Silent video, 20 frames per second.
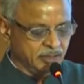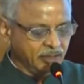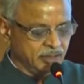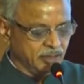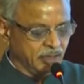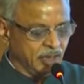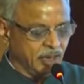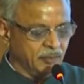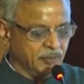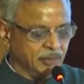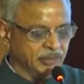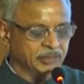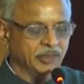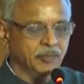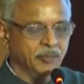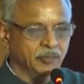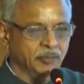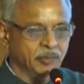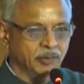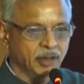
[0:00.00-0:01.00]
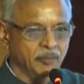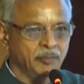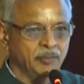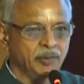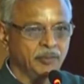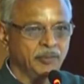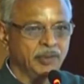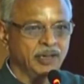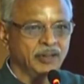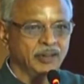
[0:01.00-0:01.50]
I must
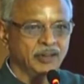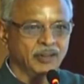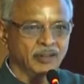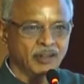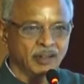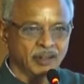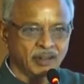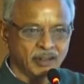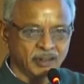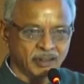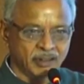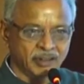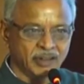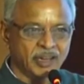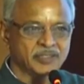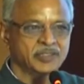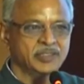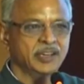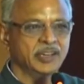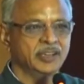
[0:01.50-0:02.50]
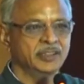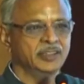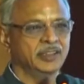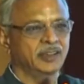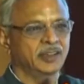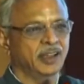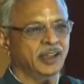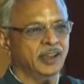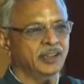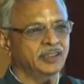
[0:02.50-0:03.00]
compliment and congratulate the
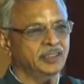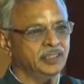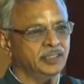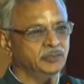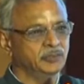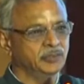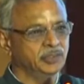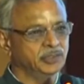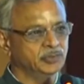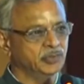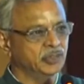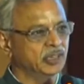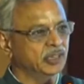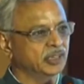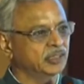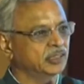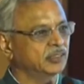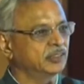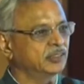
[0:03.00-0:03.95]
entire team which worked